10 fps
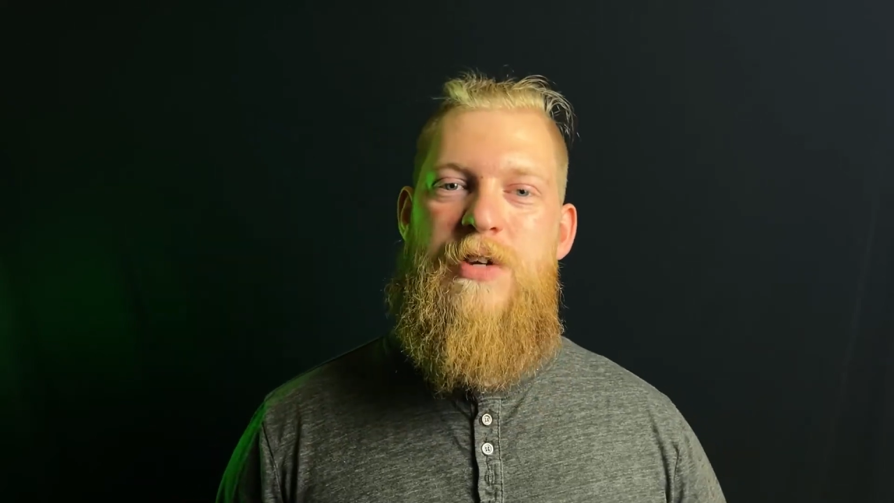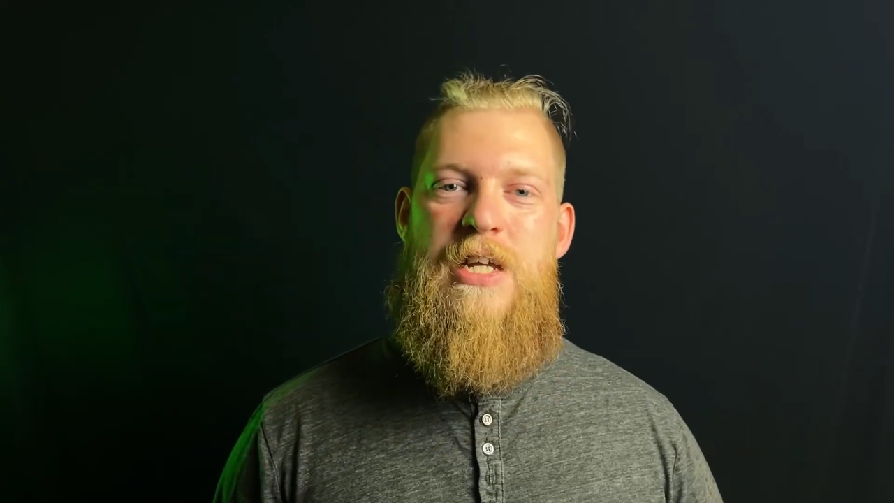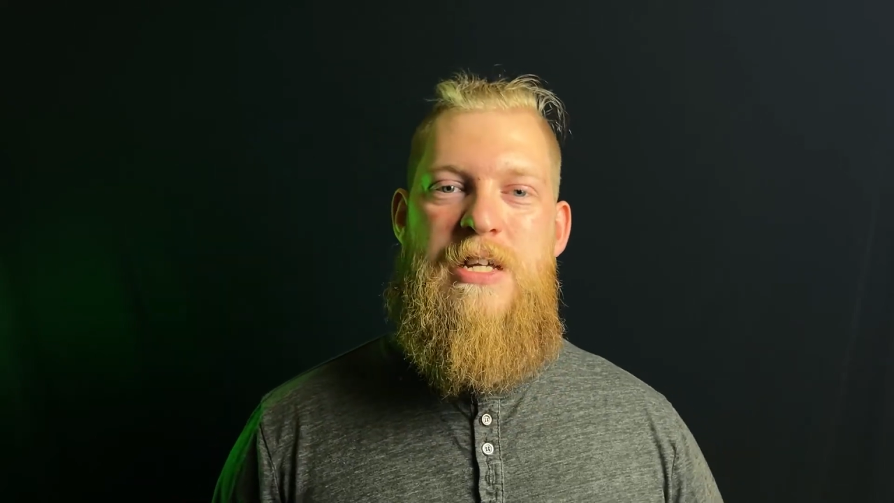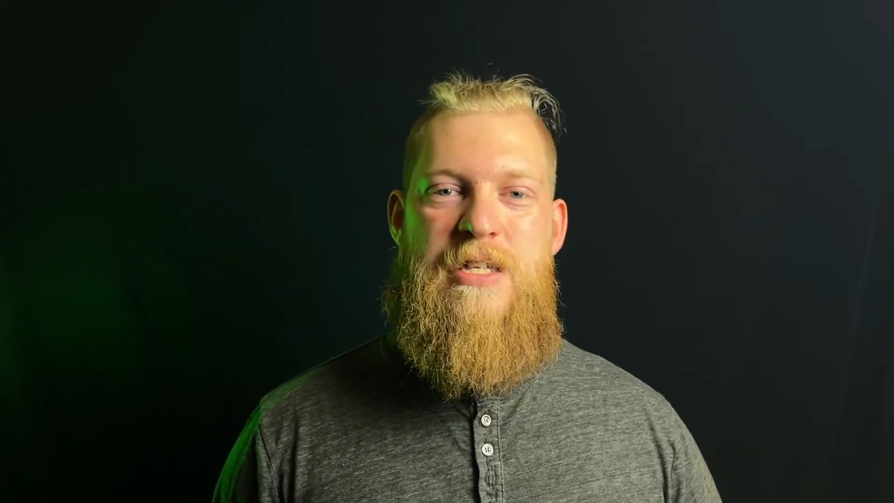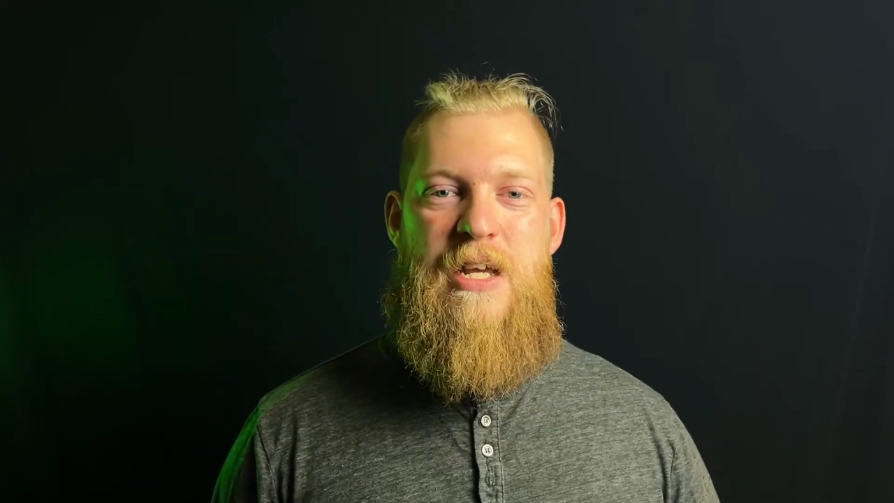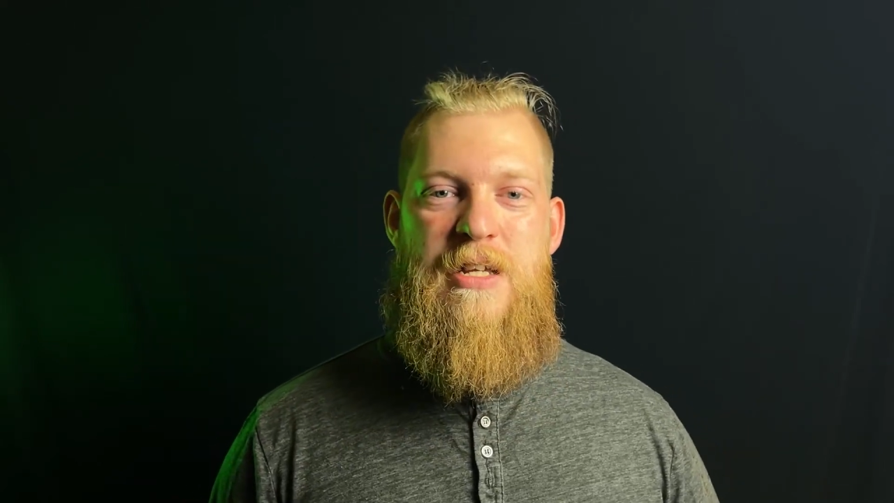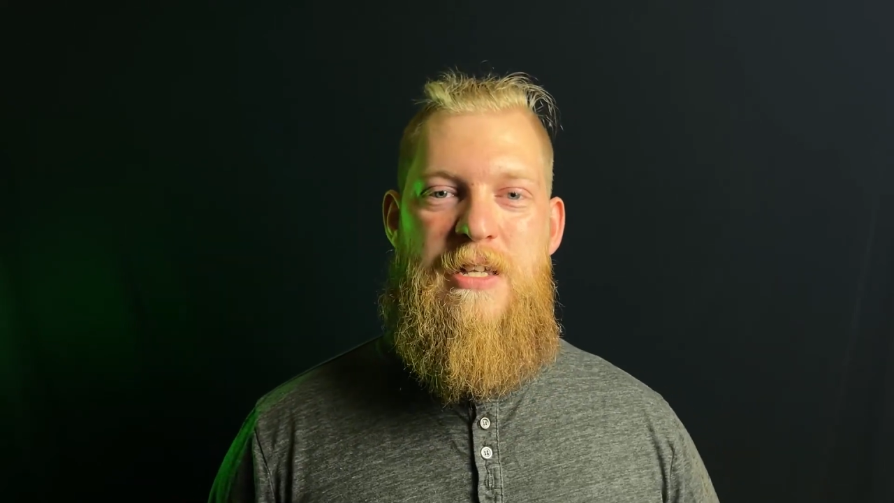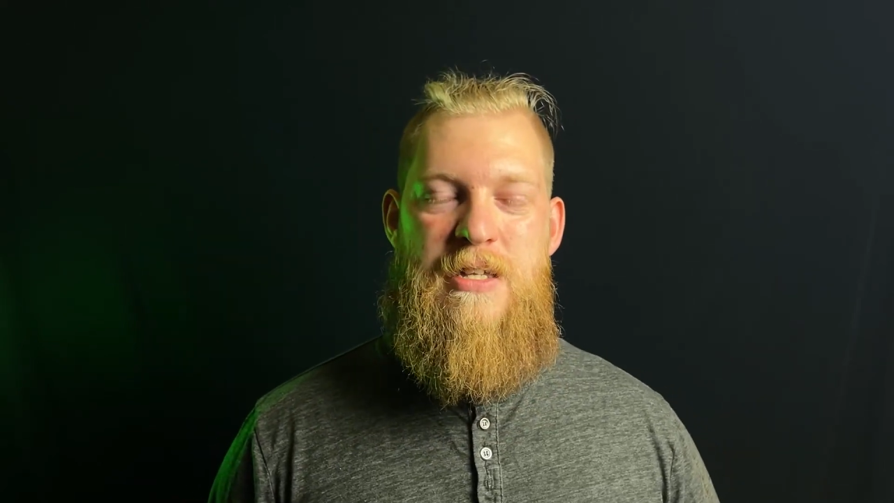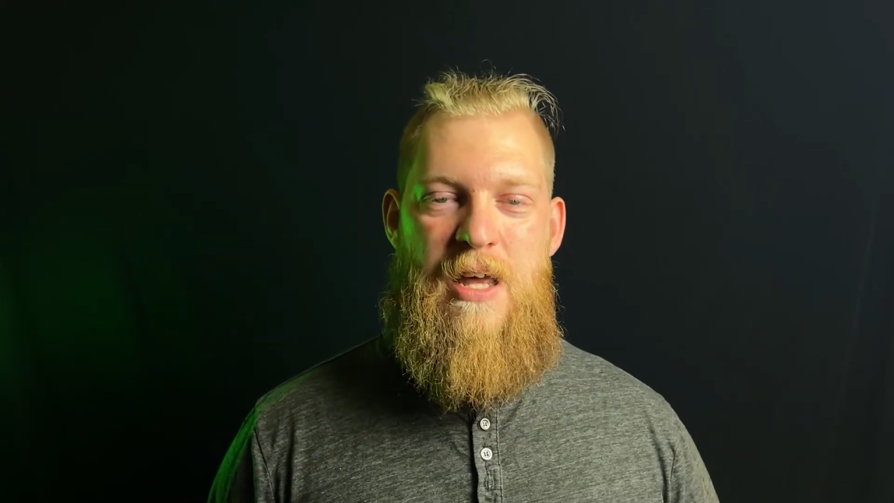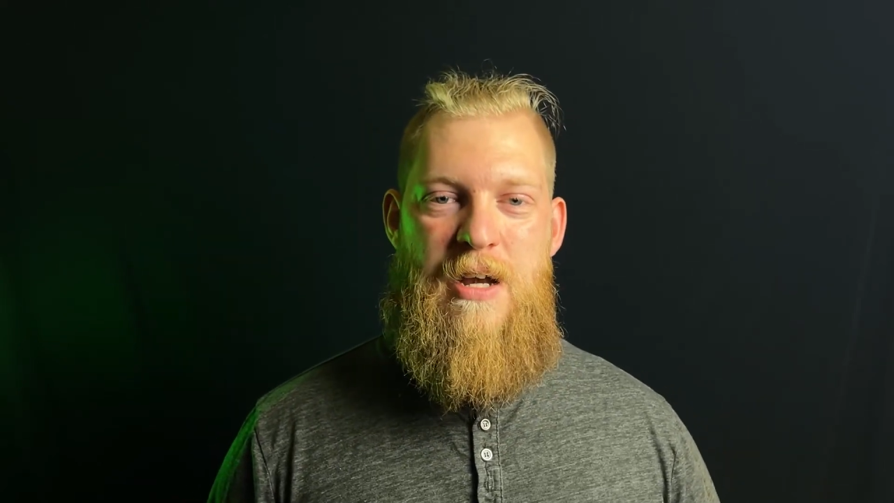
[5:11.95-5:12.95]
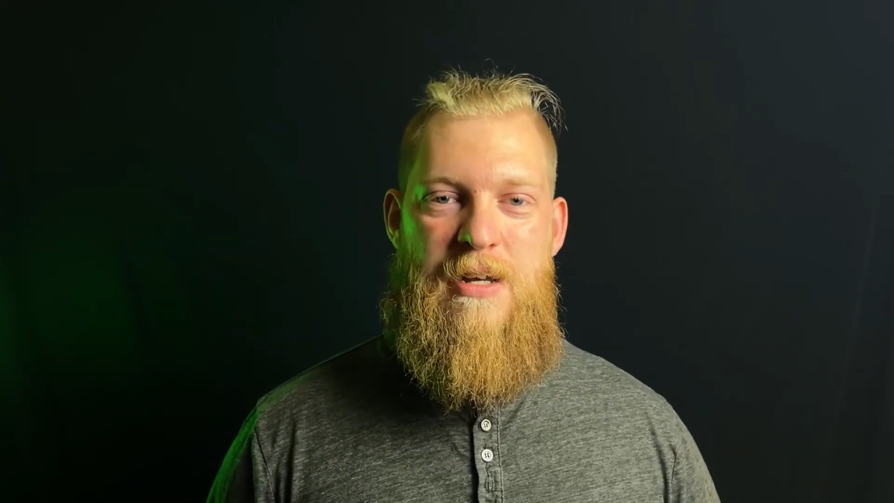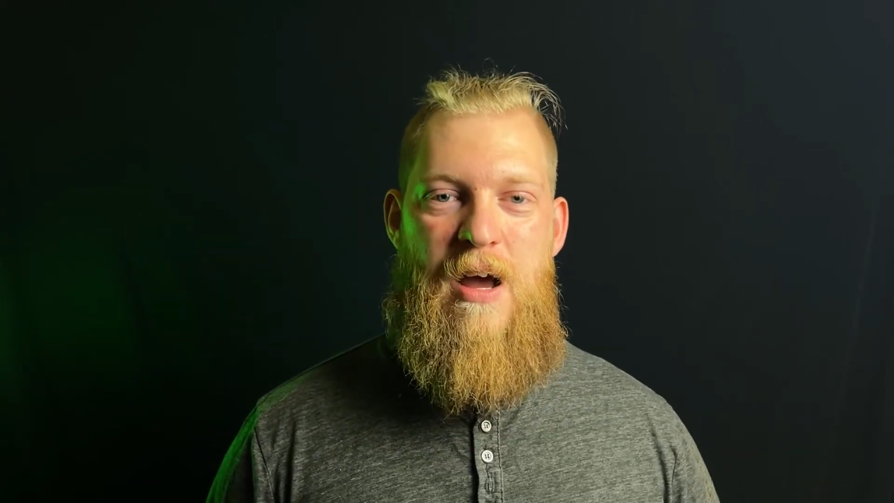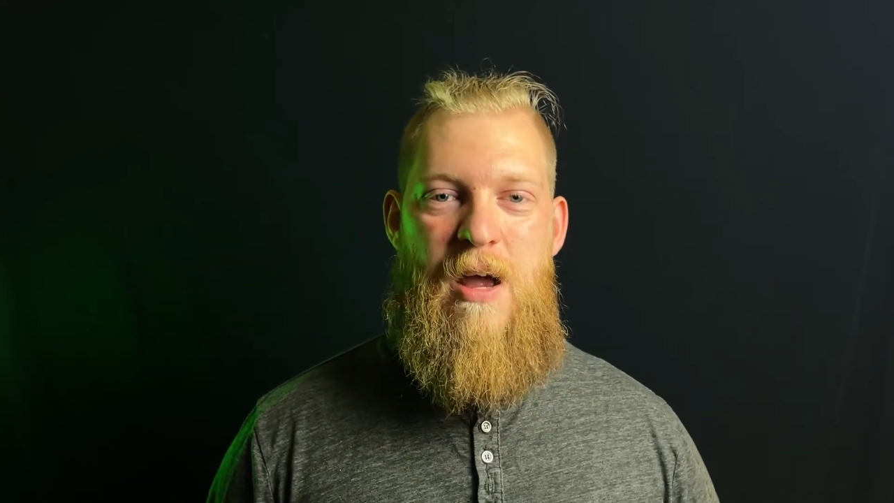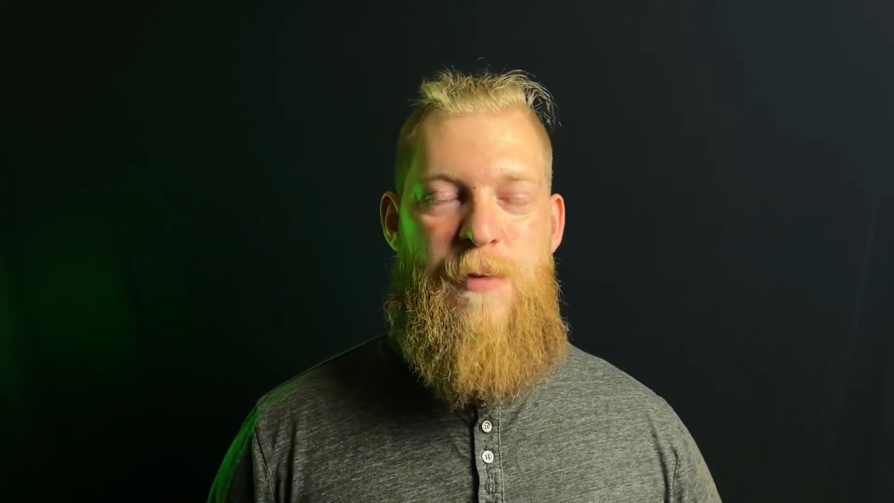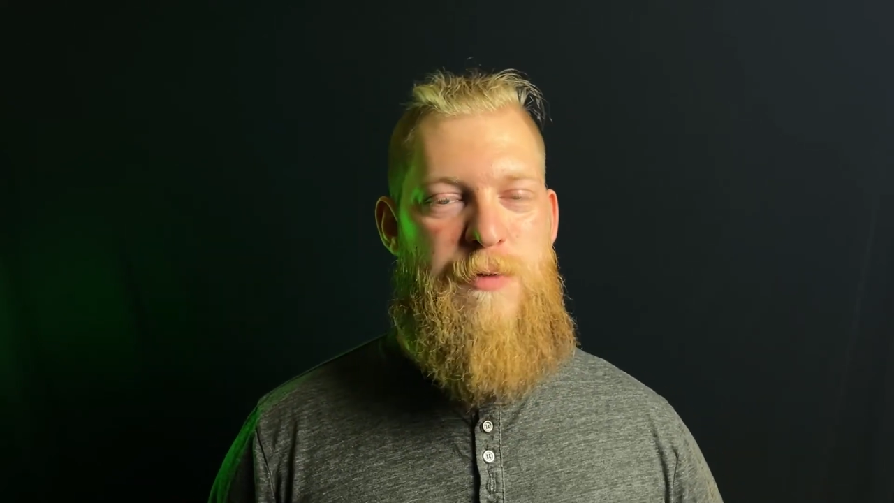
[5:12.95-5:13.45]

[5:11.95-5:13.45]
d6s at a time,